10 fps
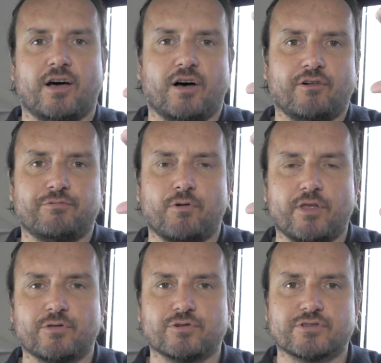of
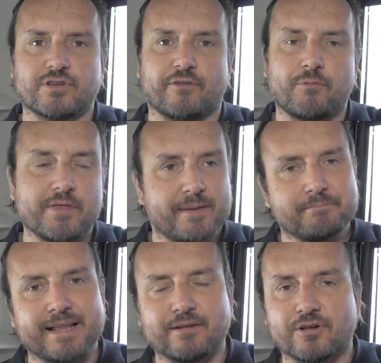what that
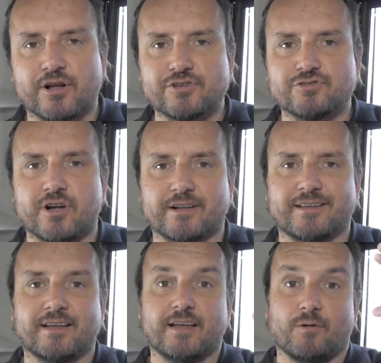mental construct
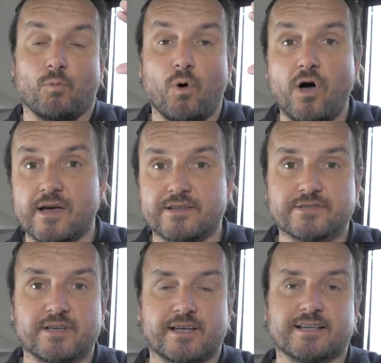
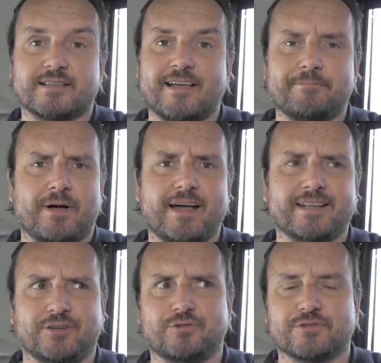was is left
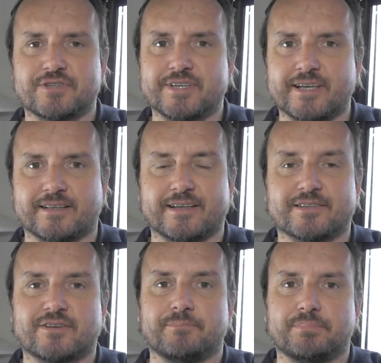behind, and you can see it
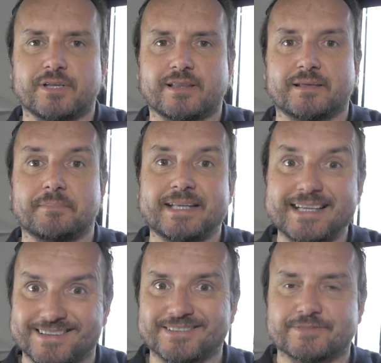is completely
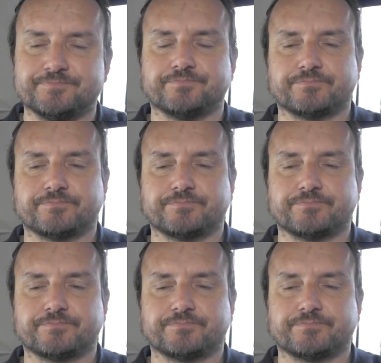meaningless.